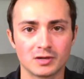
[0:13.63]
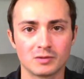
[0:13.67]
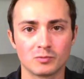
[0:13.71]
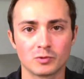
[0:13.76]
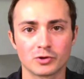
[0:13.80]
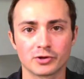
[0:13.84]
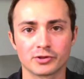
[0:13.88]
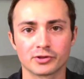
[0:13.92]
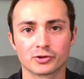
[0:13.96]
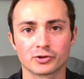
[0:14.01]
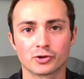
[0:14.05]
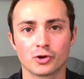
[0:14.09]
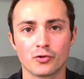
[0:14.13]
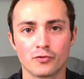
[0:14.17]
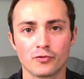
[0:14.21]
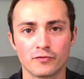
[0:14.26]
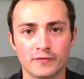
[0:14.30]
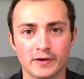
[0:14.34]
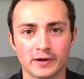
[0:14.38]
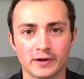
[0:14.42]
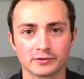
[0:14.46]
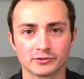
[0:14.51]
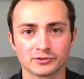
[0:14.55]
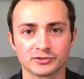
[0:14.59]
I'm one of the
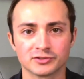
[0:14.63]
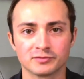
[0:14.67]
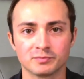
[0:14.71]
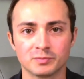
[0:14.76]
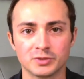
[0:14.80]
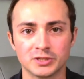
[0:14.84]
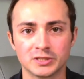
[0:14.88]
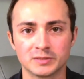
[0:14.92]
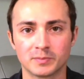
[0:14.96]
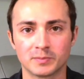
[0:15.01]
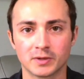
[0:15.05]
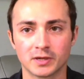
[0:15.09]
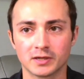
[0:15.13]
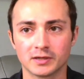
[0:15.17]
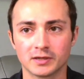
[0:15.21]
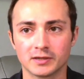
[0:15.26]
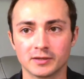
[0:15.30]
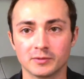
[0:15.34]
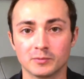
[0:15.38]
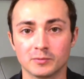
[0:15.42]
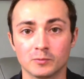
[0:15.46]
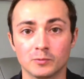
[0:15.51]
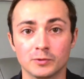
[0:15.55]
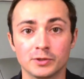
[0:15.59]
co-founders of Peakbot,
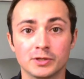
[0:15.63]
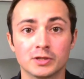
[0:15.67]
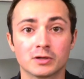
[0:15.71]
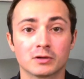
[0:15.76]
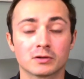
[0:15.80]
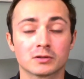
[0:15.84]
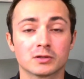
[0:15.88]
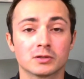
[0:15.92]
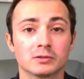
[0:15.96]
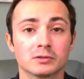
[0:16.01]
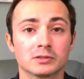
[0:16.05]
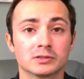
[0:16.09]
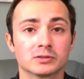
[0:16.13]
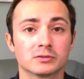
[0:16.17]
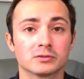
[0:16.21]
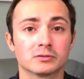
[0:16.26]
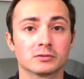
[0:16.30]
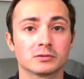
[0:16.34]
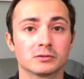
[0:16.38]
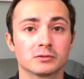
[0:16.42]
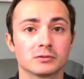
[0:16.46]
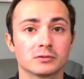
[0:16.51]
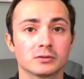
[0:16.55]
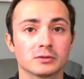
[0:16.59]
and we are going to
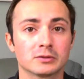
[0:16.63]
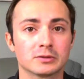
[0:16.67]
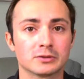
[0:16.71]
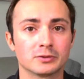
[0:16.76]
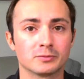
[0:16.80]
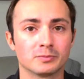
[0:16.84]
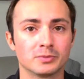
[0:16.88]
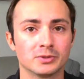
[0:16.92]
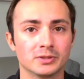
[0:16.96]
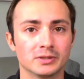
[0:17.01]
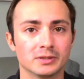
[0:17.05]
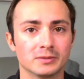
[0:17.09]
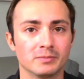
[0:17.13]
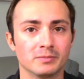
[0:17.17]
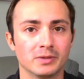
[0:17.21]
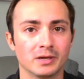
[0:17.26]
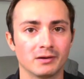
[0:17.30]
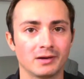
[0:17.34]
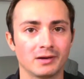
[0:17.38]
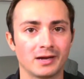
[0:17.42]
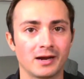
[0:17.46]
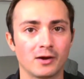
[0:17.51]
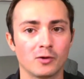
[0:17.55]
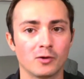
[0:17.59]
learn a little bit
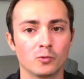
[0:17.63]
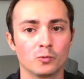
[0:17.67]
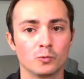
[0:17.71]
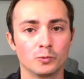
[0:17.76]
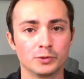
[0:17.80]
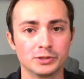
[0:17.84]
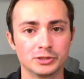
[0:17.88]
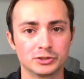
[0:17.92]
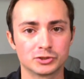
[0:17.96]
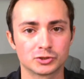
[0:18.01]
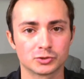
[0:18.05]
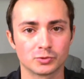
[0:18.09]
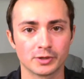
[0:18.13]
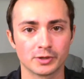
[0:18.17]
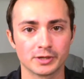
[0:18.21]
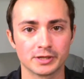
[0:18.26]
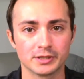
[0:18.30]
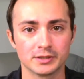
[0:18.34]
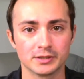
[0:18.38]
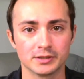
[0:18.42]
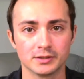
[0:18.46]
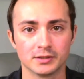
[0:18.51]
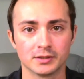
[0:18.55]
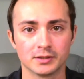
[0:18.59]
about how we
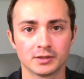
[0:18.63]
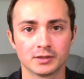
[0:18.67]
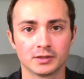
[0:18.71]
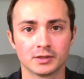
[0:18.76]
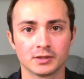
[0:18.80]
trade